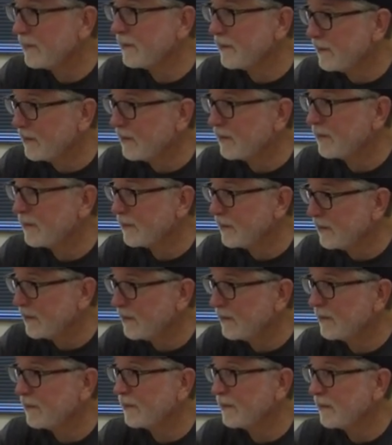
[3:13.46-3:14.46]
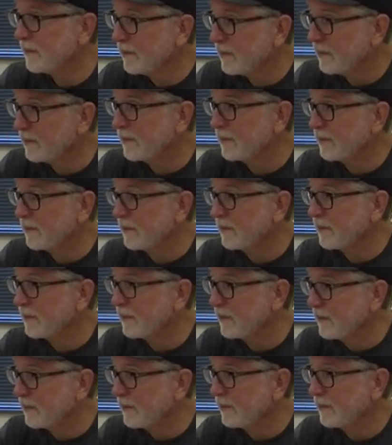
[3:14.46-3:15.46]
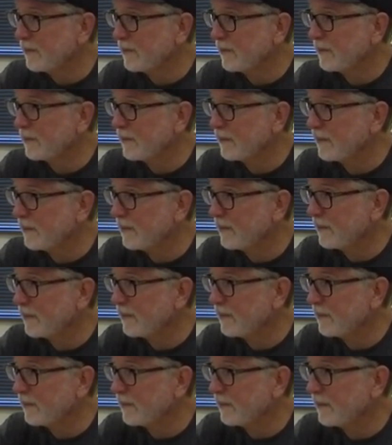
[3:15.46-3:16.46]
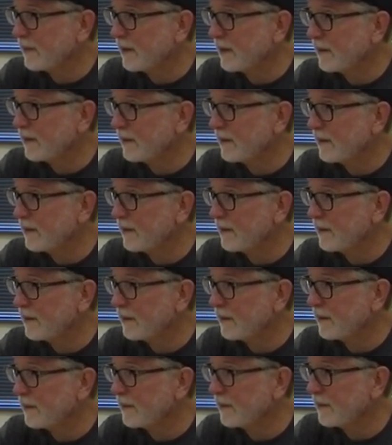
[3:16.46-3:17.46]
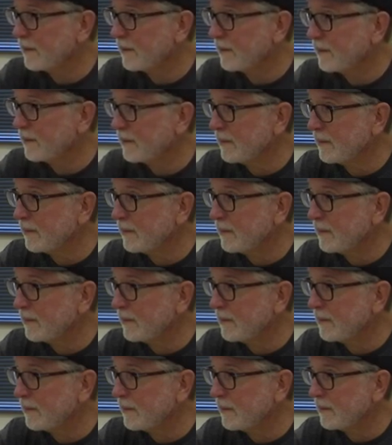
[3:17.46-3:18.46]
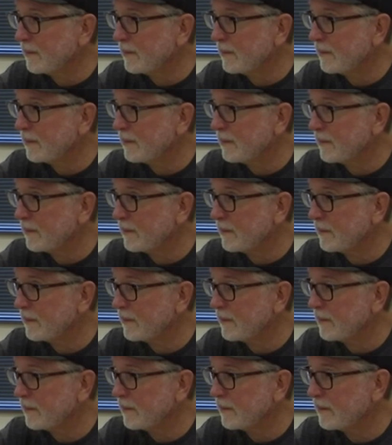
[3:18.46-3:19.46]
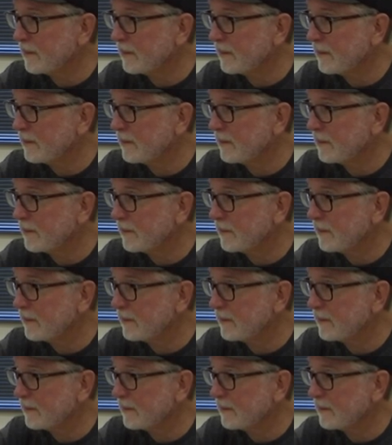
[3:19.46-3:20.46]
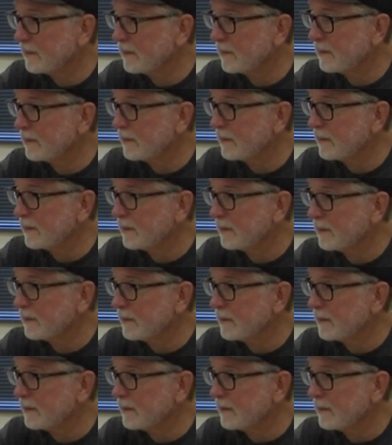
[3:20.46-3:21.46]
No words are spoken by the person on screen.